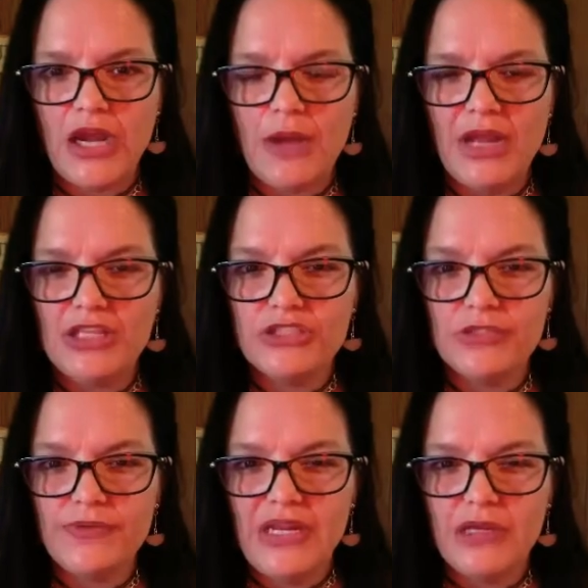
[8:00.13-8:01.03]
I'm not sure
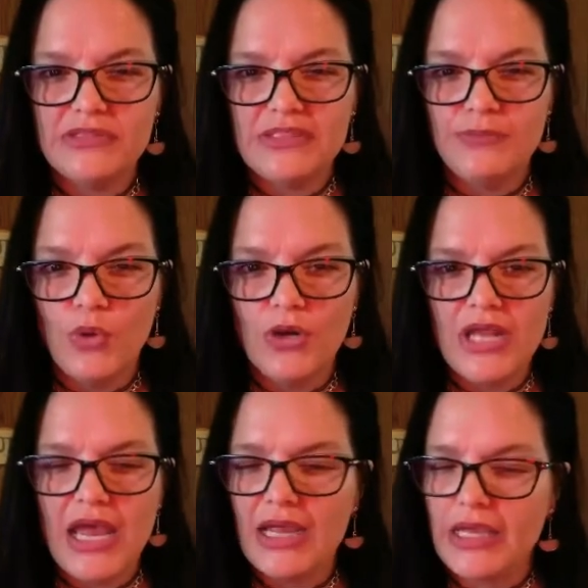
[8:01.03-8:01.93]
if Enoch was born
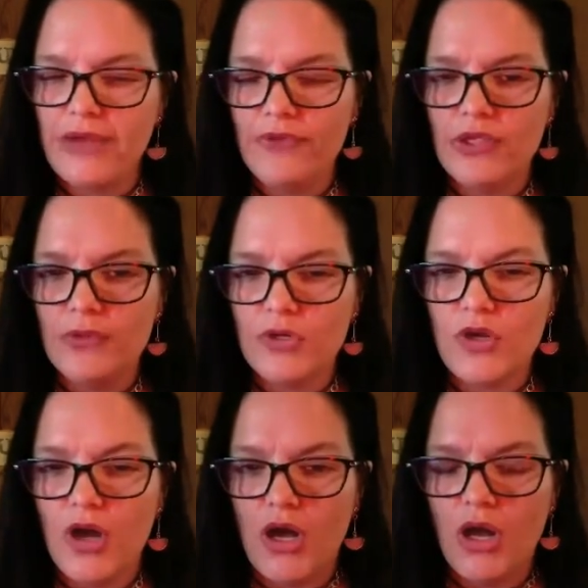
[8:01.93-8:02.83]
yet. I can't really
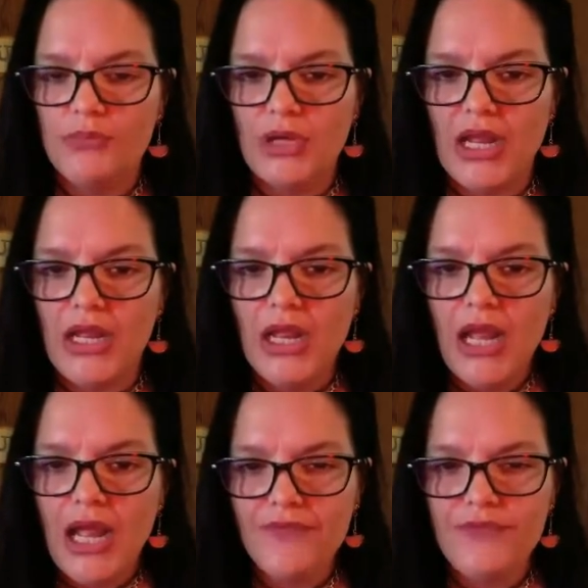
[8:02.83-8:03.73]
recall, but
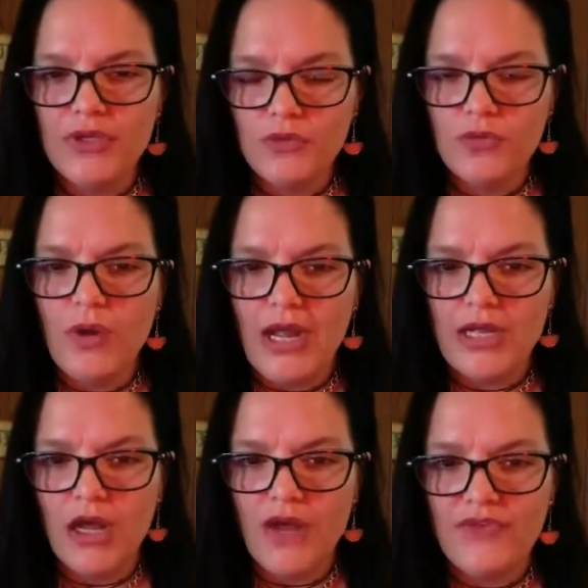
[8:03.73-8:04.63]
I feel quite
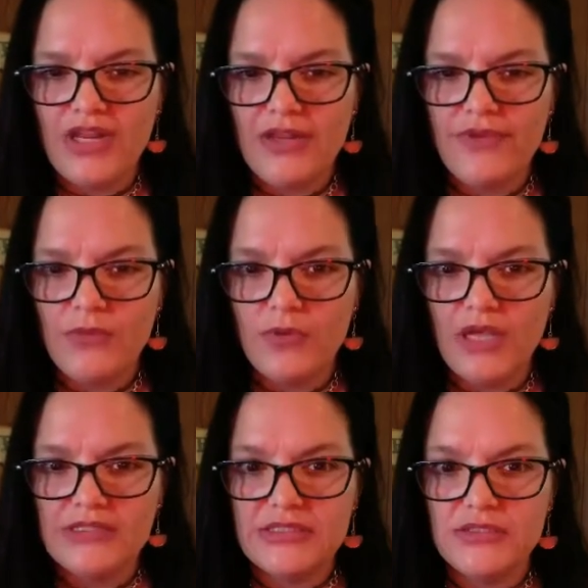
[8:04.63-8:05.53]
confident if he
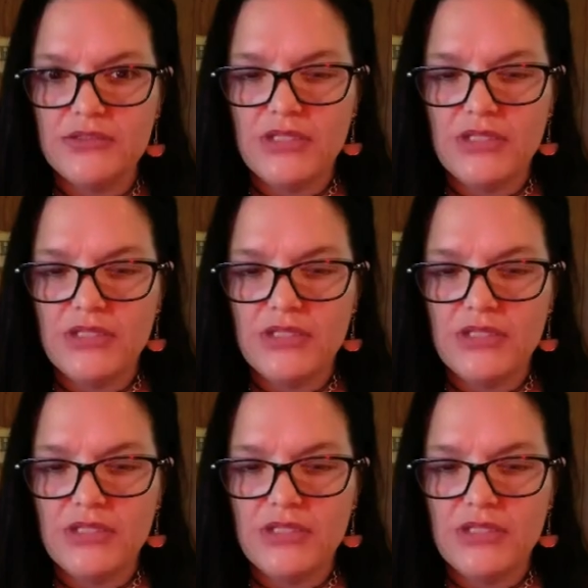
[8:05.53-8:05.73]
wasn't.